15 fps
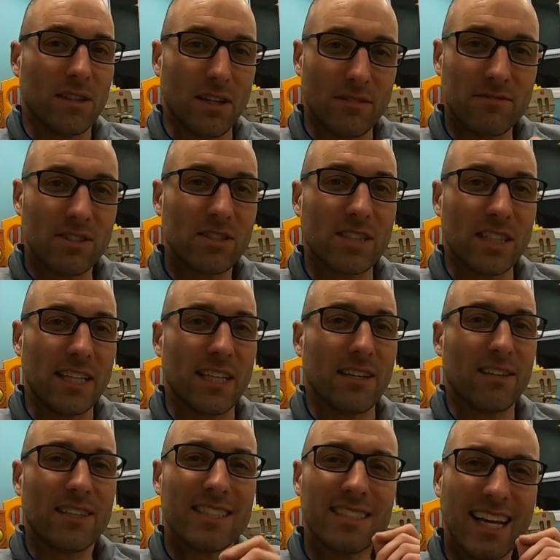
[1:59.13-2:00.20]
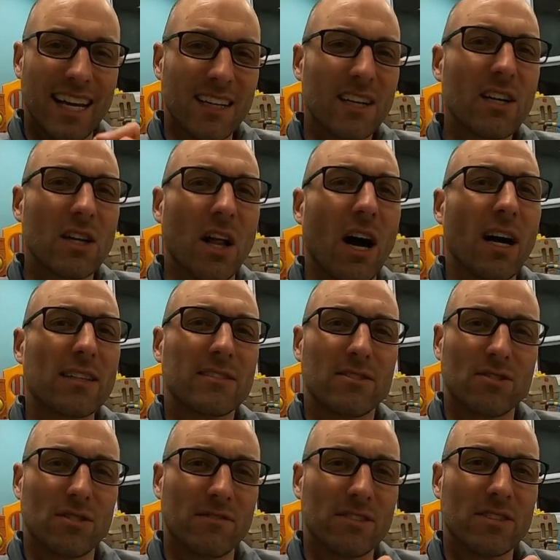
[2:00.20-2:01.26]
Love to see you here at 10 o'clock.
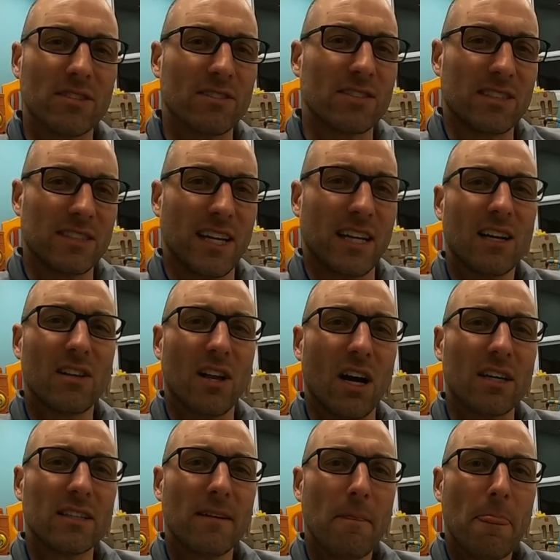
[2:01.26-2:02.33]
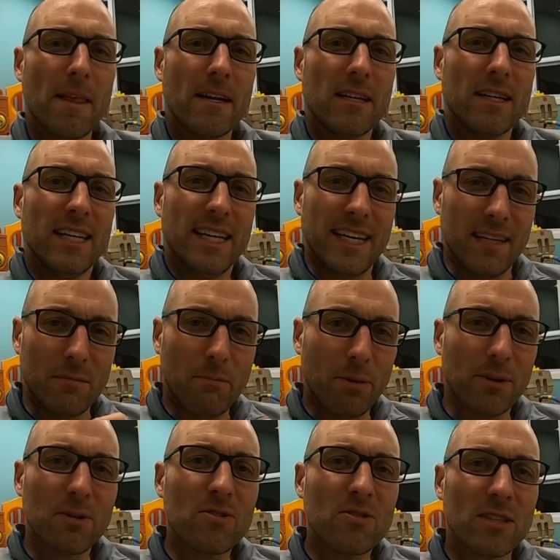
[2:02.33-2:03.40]
The service starts at o'clock in
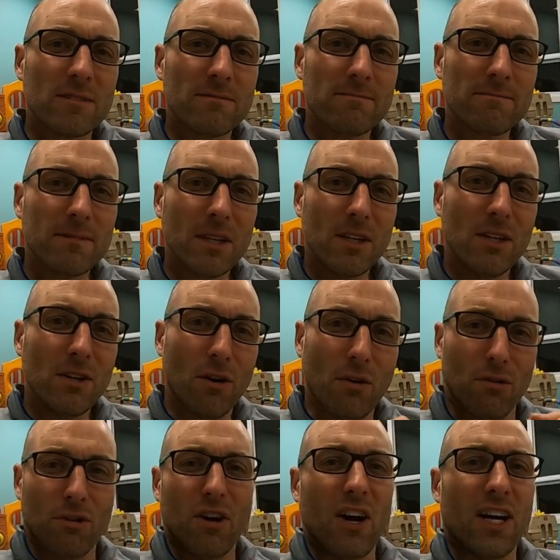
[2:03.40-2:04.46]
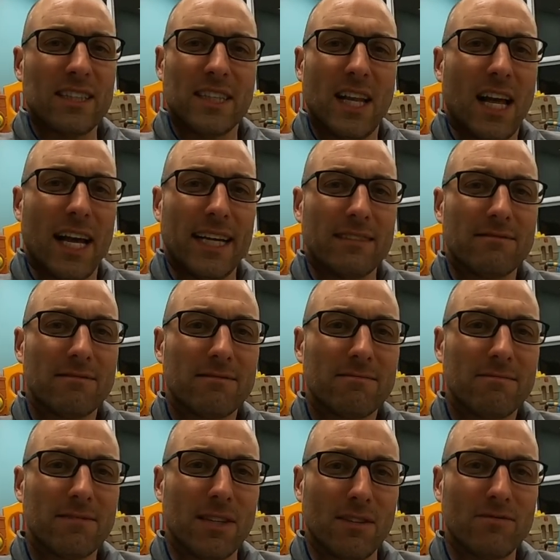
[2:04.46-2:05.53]
person or online.
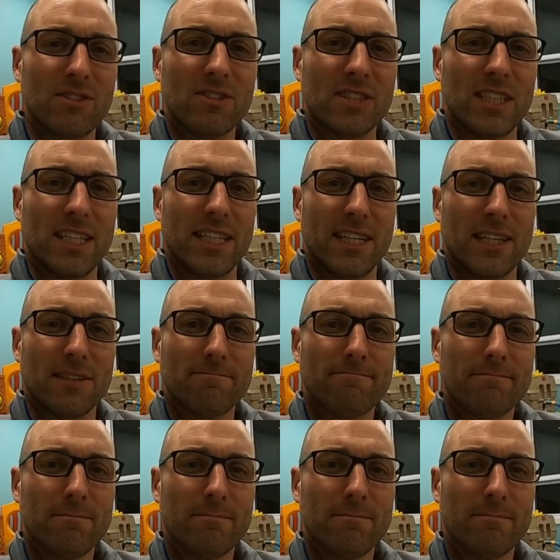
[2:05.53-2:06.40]
Love to see you here.